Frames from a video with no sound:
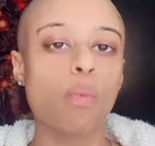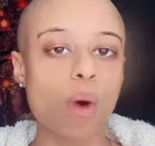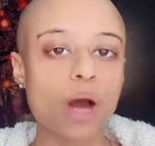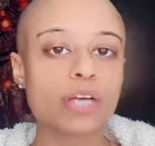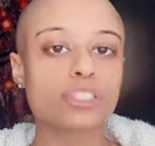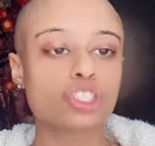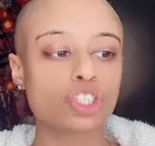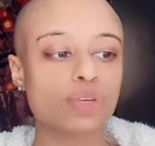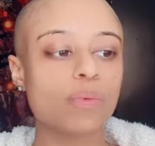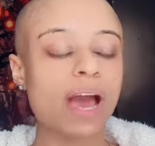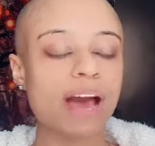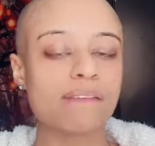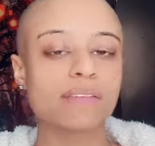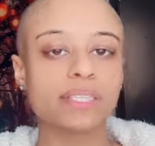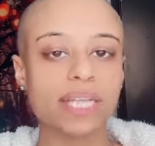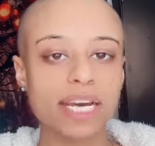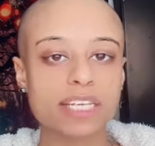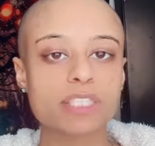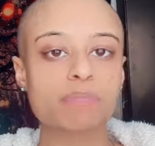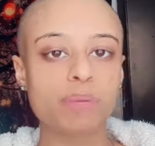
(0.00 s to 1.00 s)
Once you
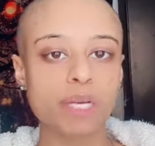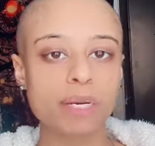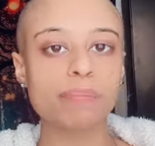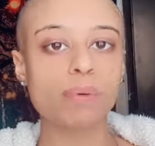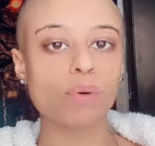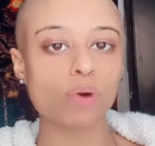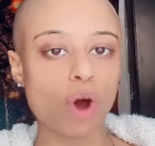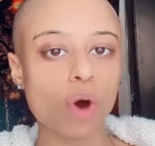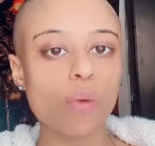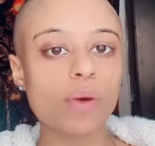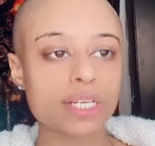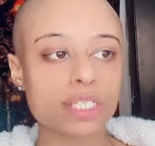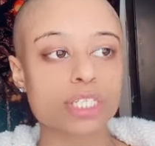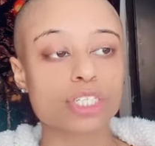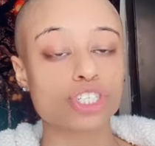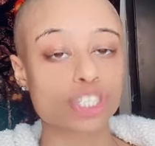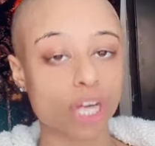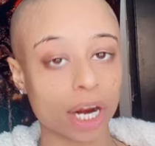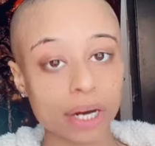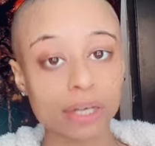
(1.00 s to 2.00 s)
have less people
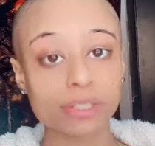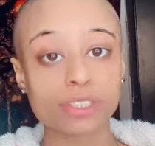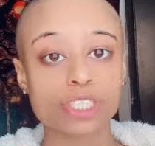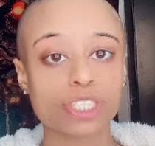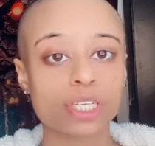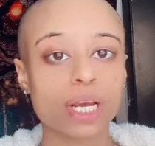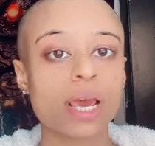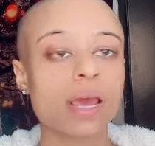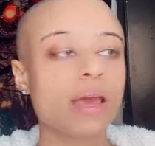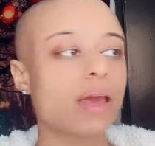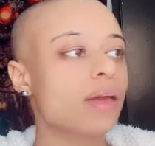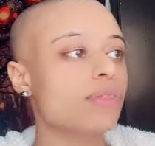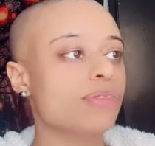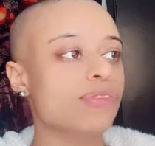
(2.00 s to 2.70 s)
going to church,